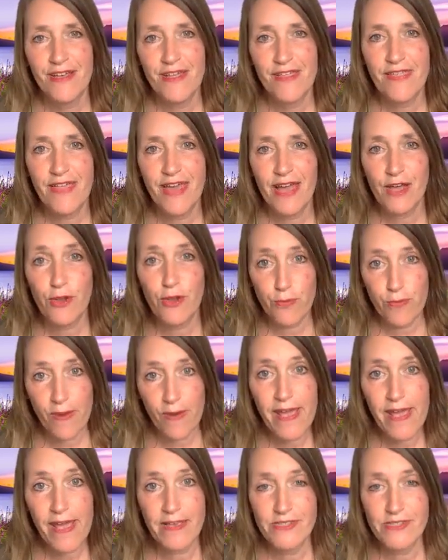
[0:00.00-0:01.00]
that
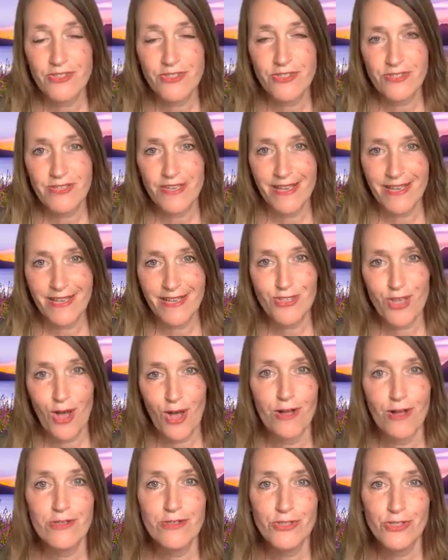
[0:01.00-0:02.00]
grace is
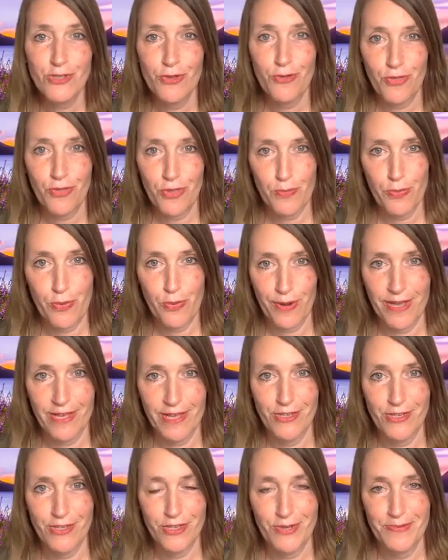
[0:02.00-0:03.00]
also the
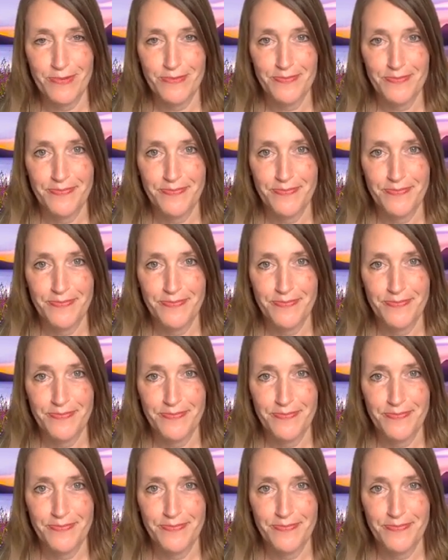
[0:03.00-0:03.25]
bridge.